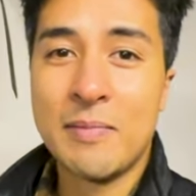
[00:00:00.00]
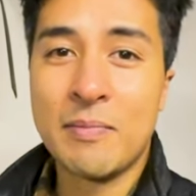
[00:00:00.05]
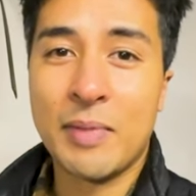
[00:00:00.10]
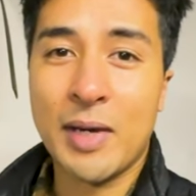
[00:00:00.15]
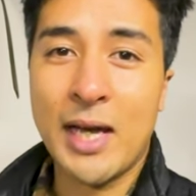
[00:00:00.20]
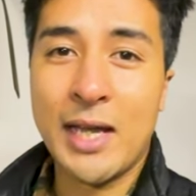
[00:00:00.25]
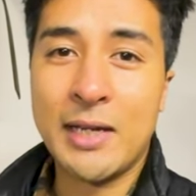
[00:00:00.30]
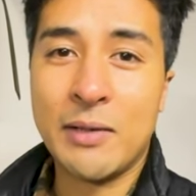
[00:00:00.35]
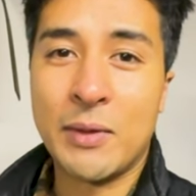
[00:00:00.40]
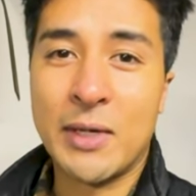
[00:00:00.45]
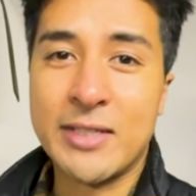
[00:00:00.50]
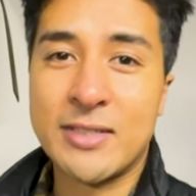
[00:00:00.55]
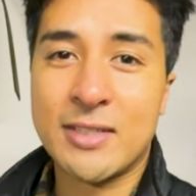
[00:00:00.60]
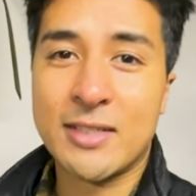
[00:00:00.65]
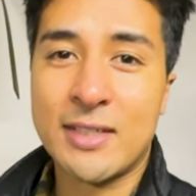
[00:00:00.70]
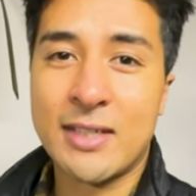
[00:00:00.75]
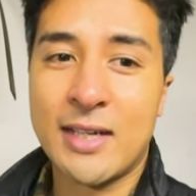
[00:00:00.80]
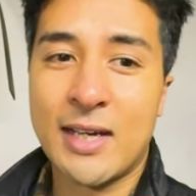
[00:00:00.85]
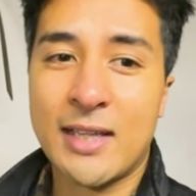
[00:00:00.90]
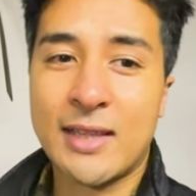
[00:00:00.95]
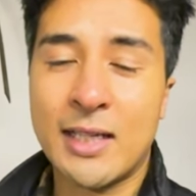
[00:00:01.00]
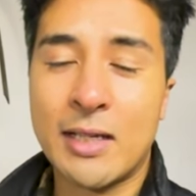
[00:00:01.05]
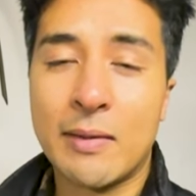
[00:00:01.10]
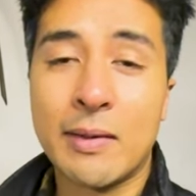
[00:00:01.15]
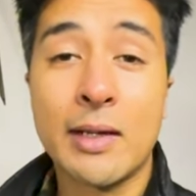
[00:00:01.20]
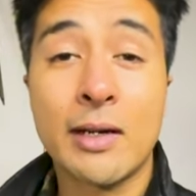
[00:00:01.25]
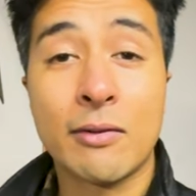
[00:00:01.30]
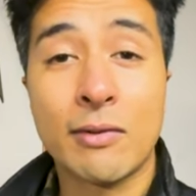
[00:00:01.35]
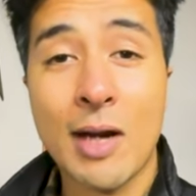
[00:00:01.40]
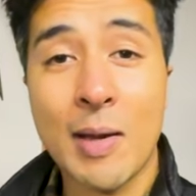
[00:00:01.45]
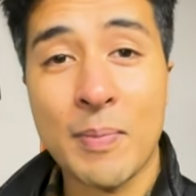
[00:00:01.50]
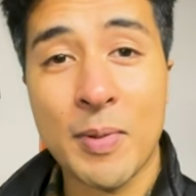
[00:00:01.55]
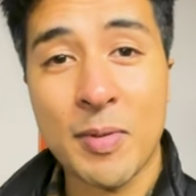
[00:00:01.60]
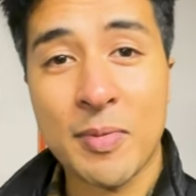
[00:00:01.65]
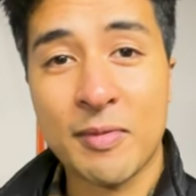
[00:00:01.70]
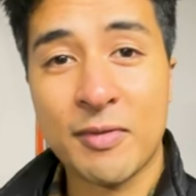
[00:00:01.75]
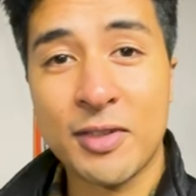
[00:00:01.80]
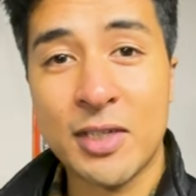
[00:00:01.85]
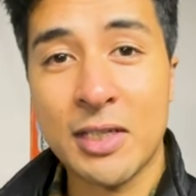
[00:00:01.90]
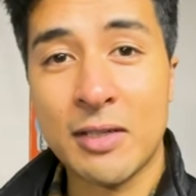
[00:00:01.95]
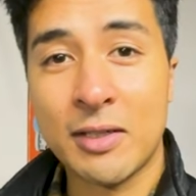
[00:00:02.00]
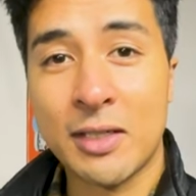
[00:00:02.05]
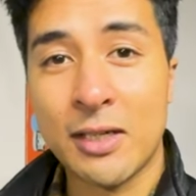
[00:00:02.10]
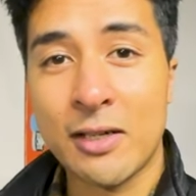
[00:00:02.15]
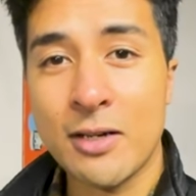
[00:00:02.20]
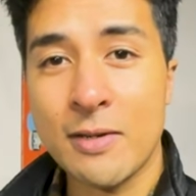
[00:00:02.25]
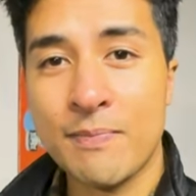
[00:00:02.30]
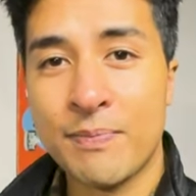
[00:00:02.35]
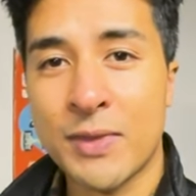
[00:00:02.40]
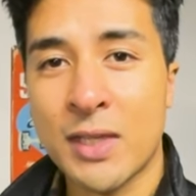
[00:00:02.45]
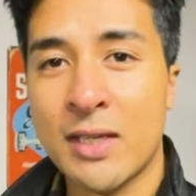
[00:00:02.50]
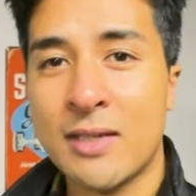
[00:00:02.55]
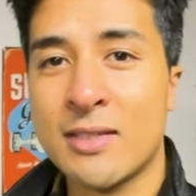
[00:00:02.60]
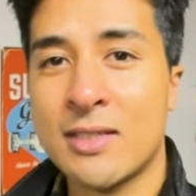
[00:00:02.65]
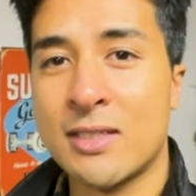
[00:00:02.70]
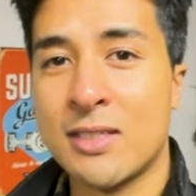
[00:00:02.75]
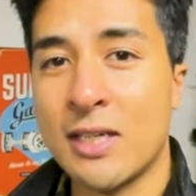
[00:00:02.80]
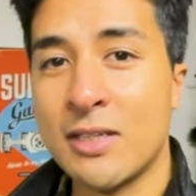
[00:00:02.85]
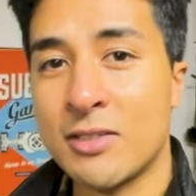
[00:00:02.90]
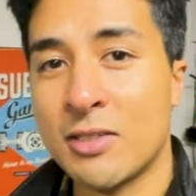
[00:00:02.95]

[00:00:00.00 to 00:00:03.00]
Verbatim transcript: But anyways, I think I'm gonna wrap up the video here. Stay